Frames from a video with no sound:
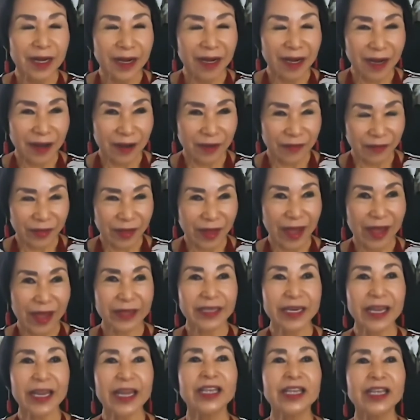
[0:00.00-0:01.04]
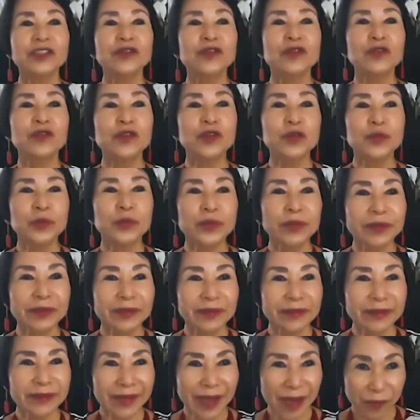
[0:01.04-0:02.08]
of that age group
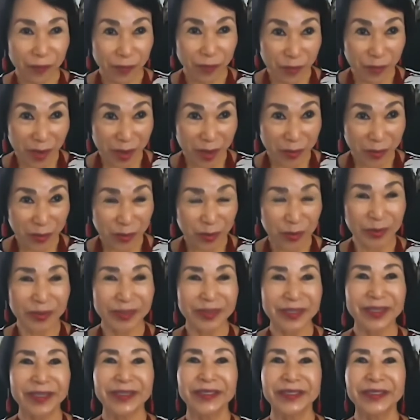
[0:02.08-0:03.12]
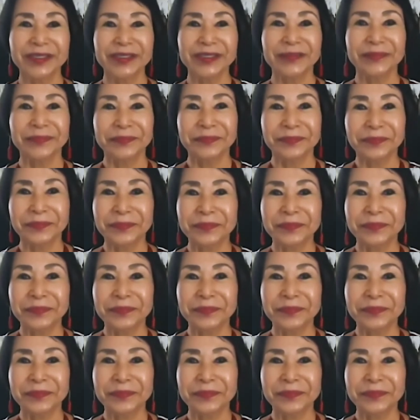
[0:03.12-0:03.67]
that remembers this,